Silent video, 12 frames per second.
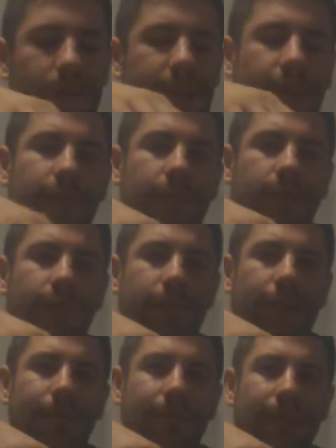California
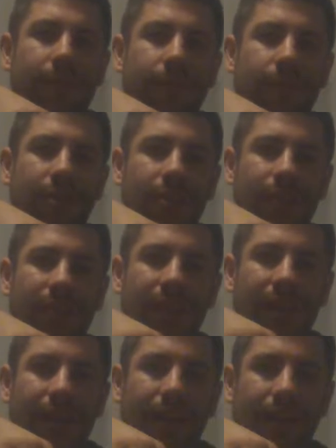Republic, which is
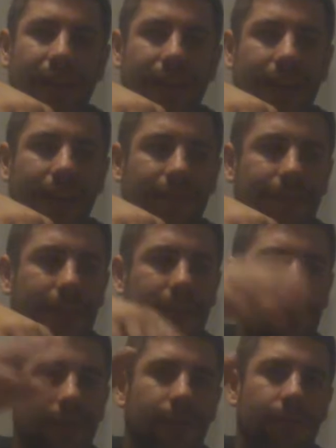kind of
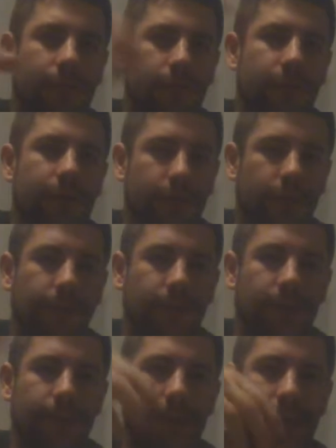like the
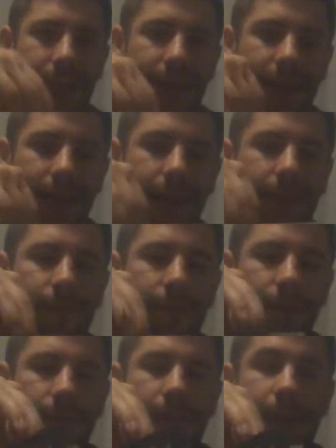regrowth of mankind
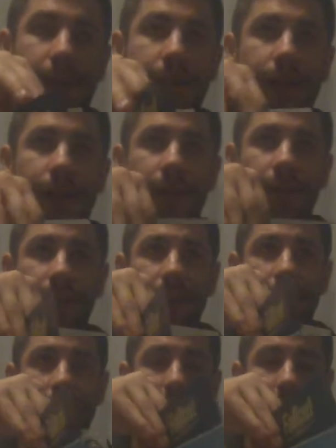from
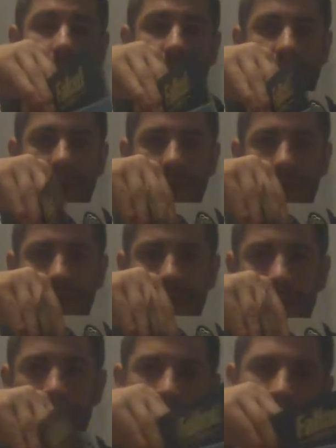the West Coast.
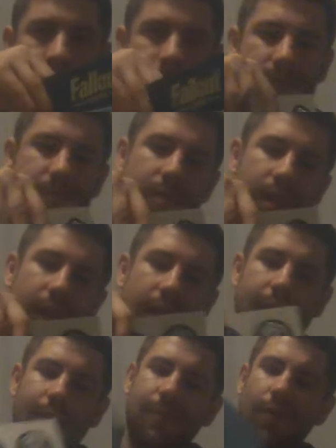
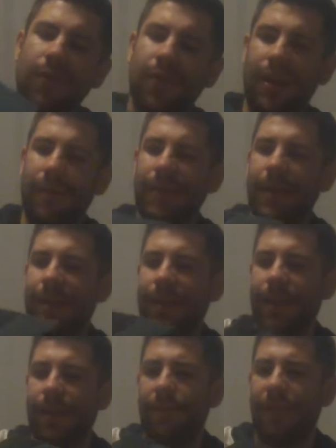Overall, I'm not
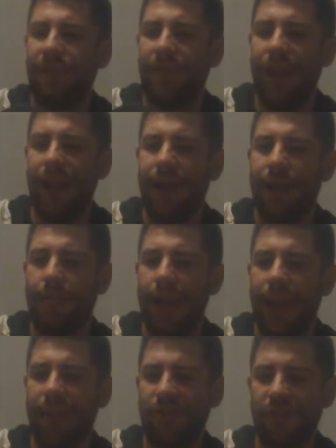like a big fan of
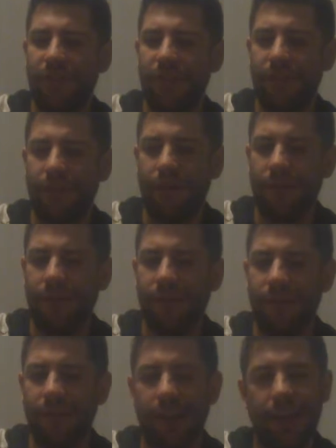patches, so I was
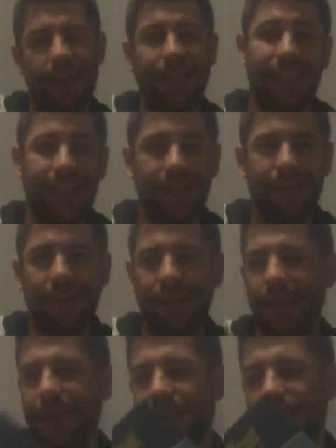just like, to
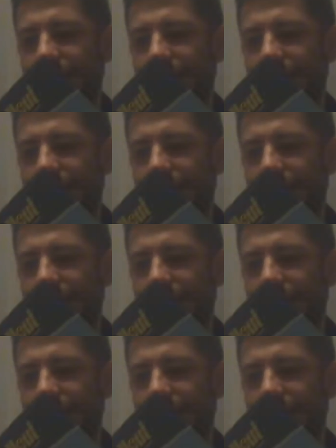that, because